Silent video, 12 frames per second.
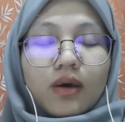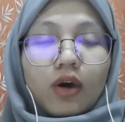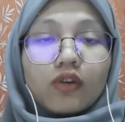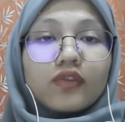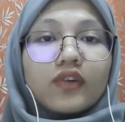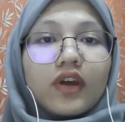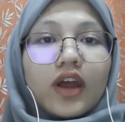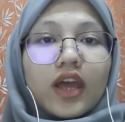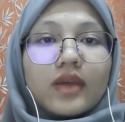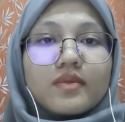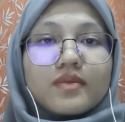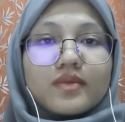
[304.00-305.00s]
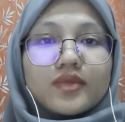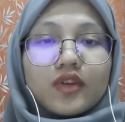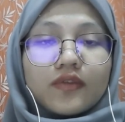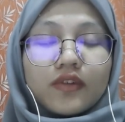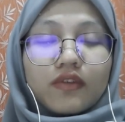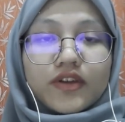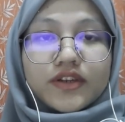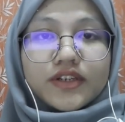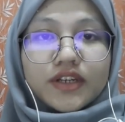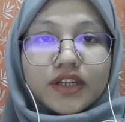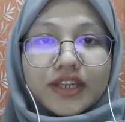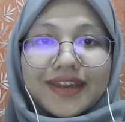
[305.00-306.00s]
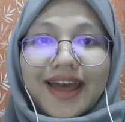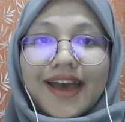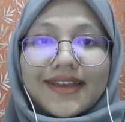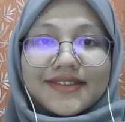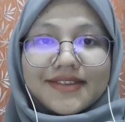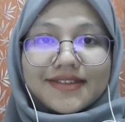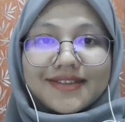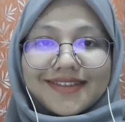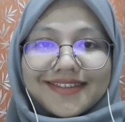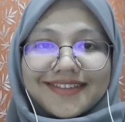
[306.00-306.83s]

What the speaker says: of crimes of aggression in ICC.